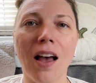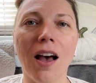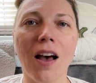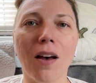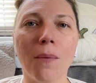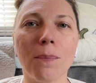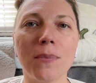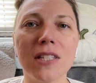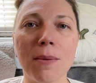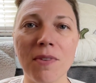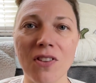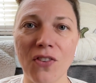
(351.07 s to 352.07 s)

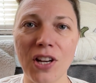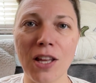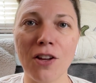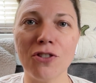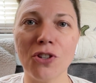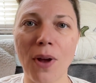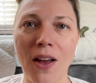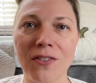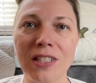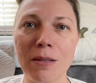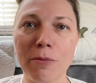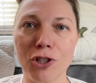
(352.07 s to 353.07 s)
Some of the videos you have
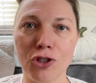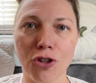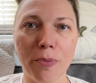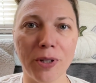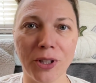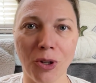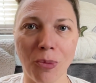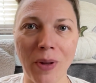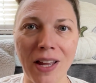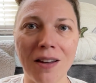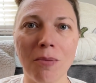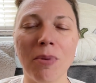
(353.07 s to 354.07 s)
seen me trim a little
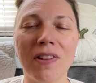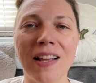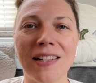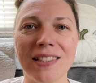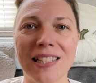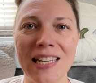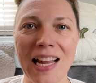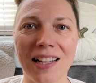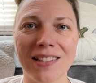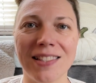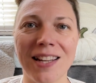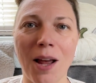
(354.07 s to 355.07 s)
bit, but that's the
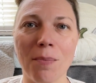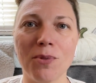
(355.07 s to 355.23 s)
next step.